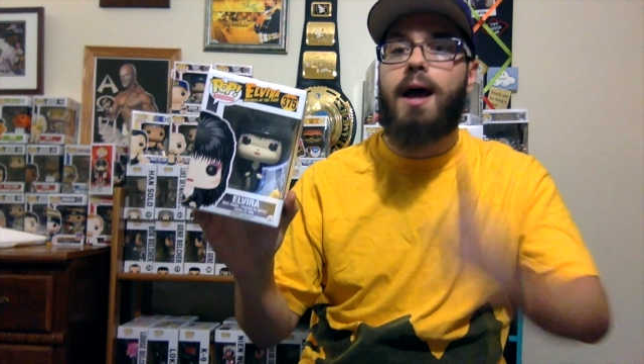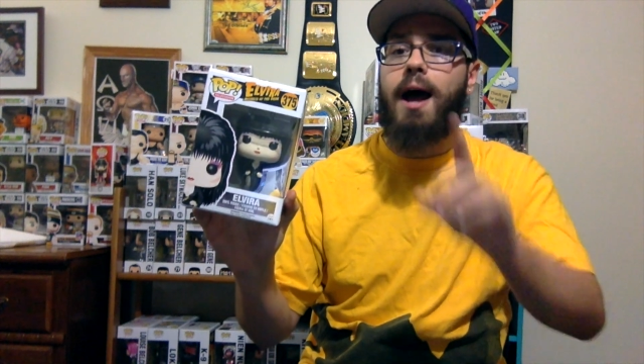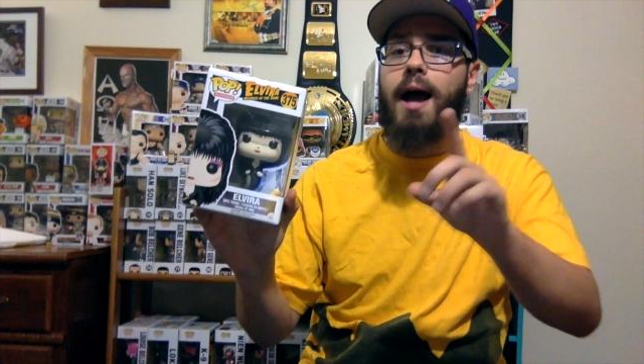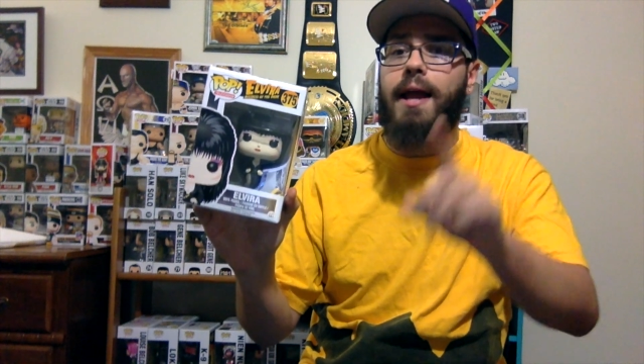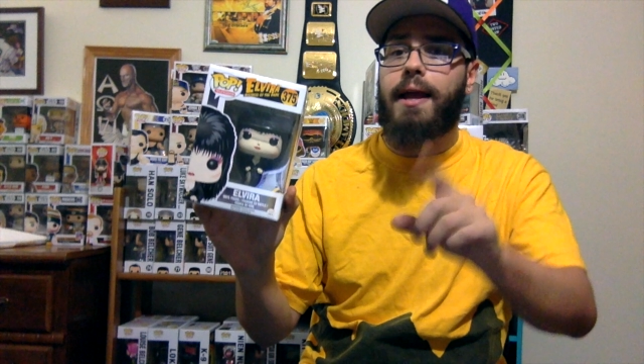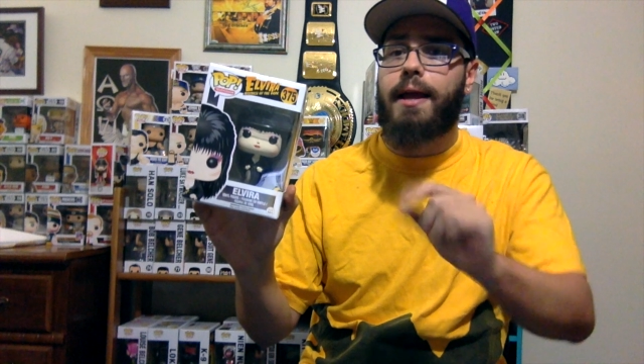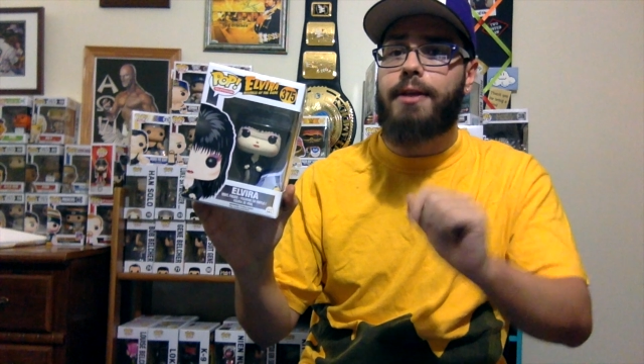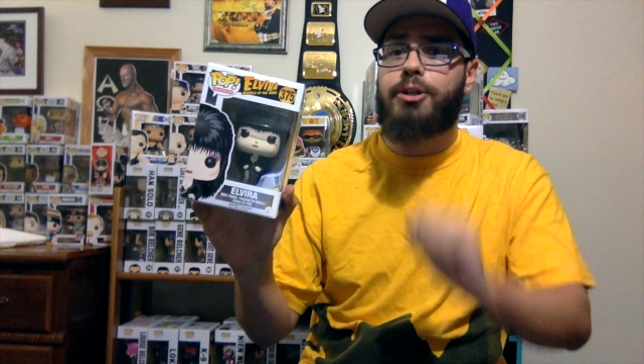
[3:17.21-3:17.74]
I
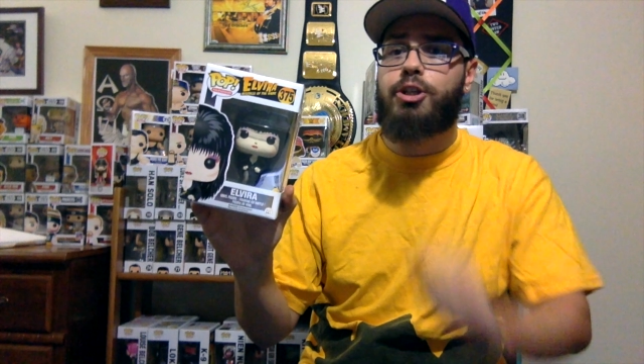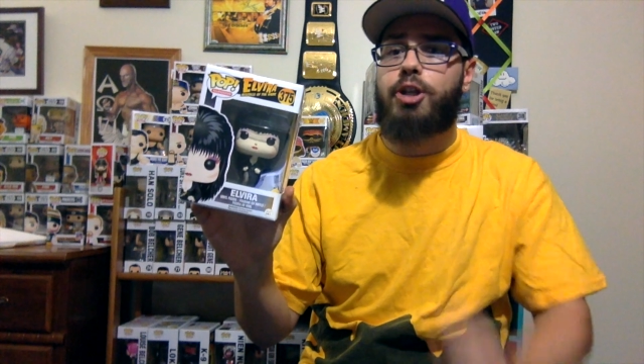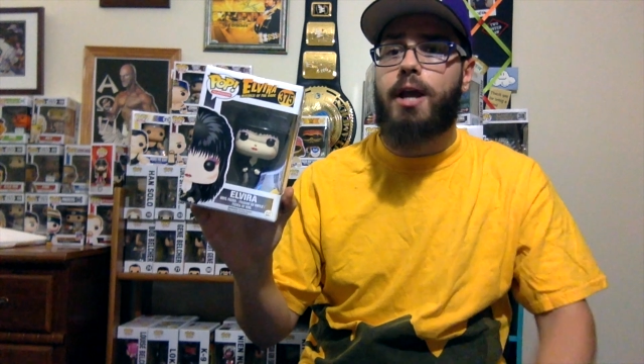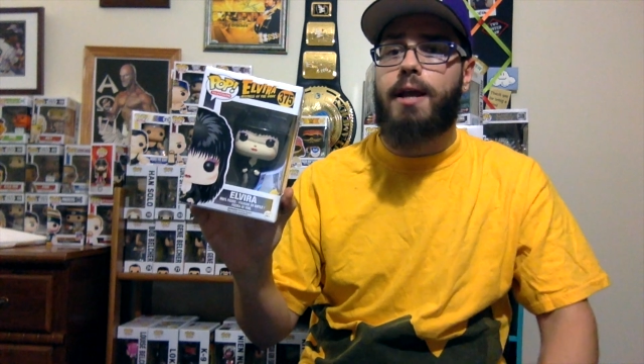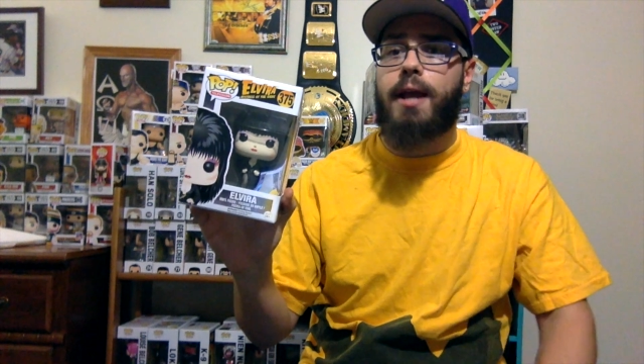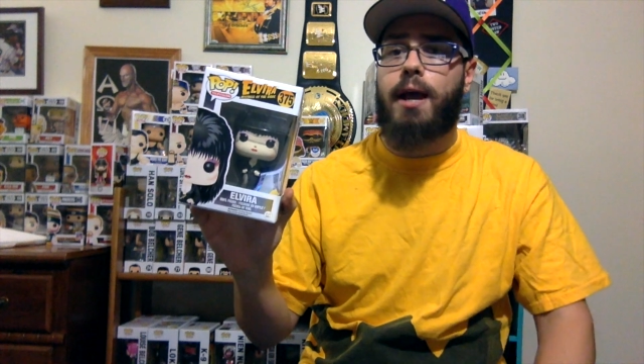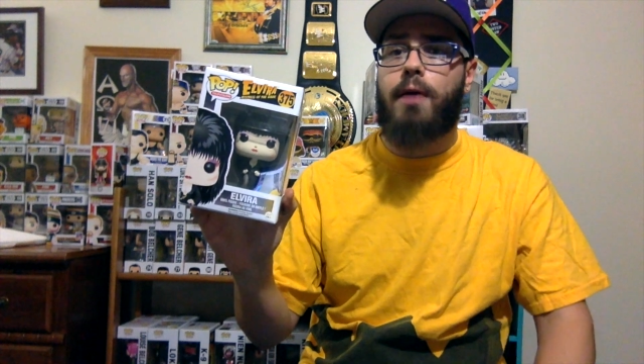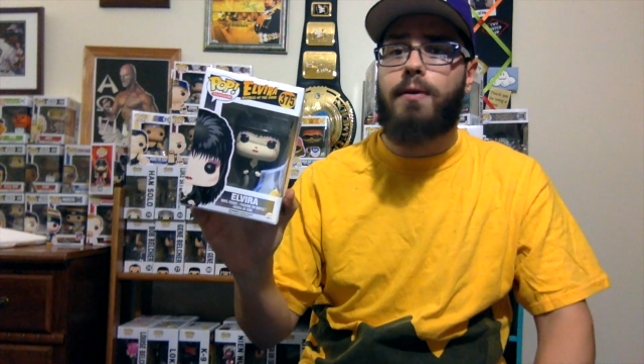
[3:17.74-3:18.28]
hit
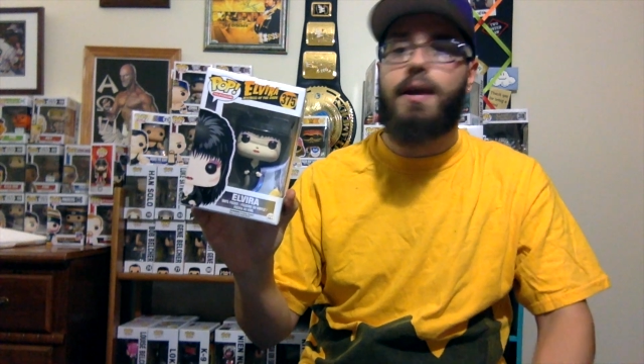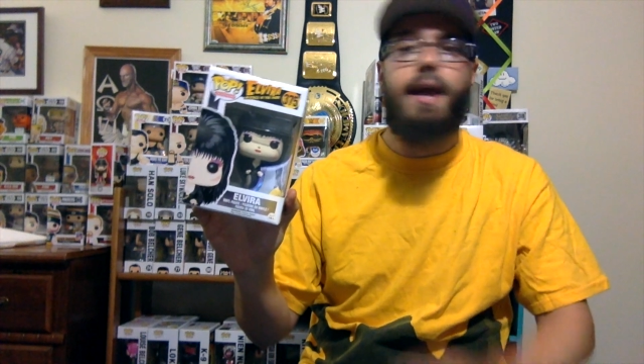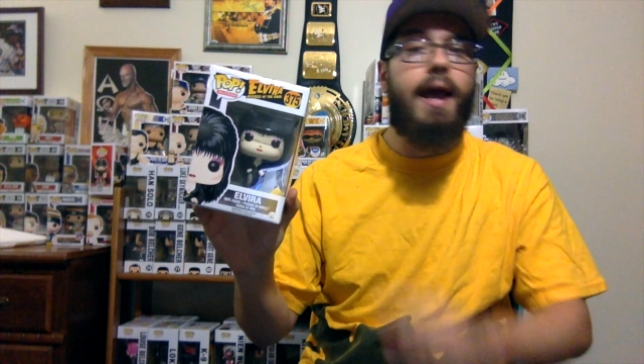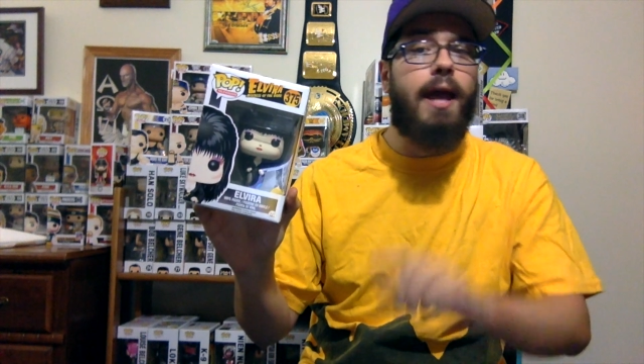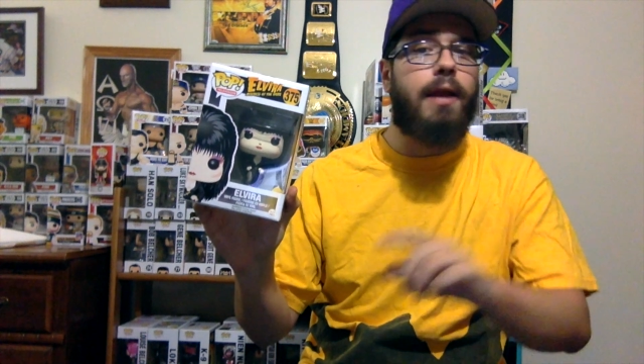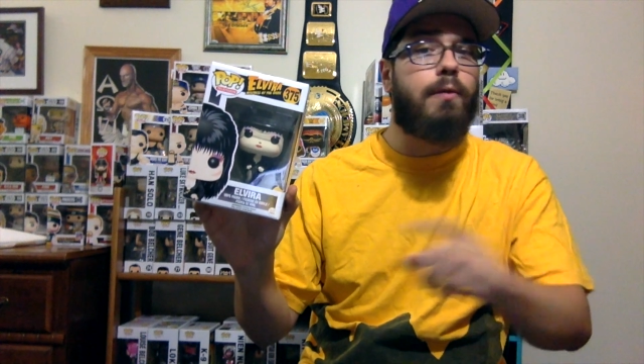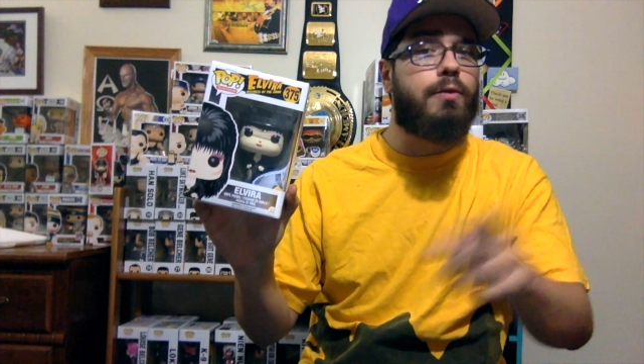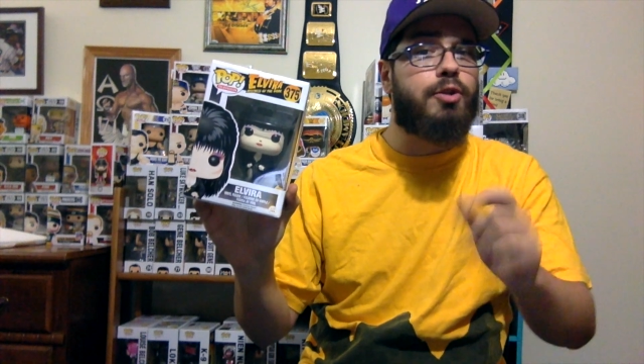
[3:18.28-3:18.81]
checkout
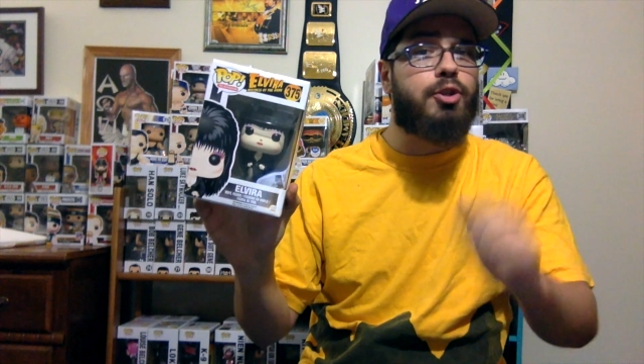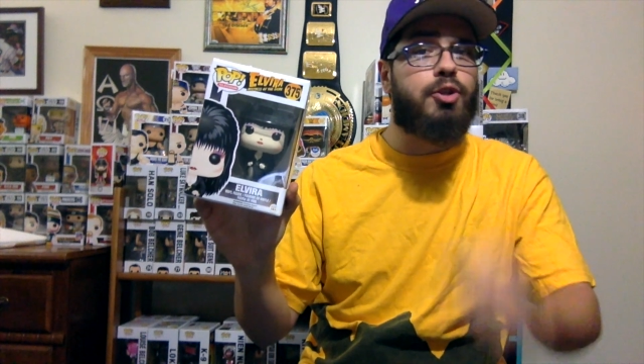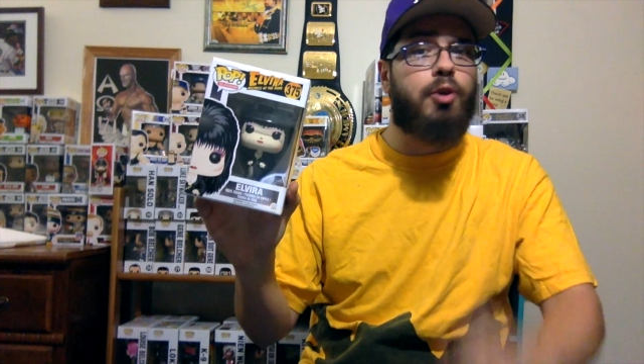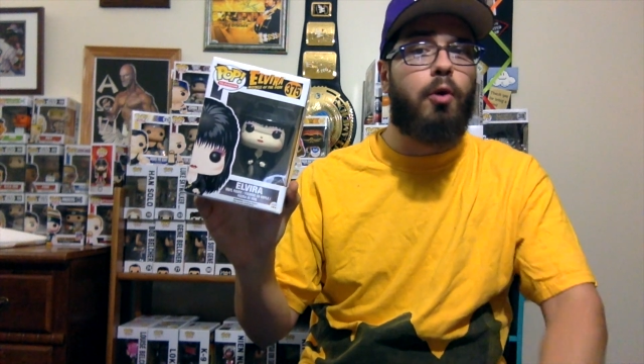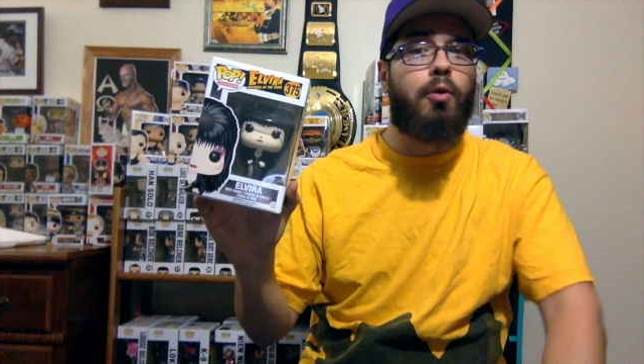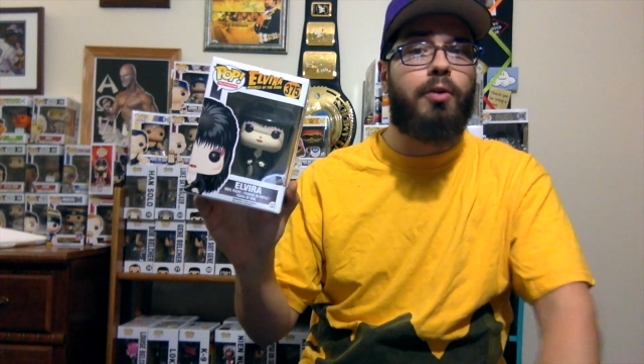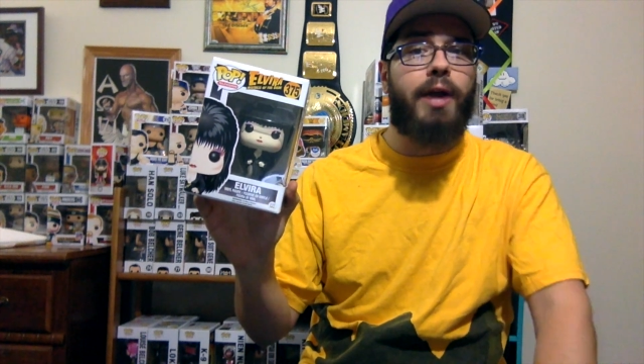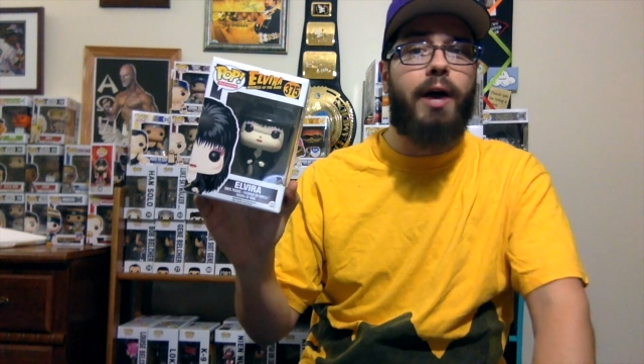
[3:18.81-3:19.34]
and it was sold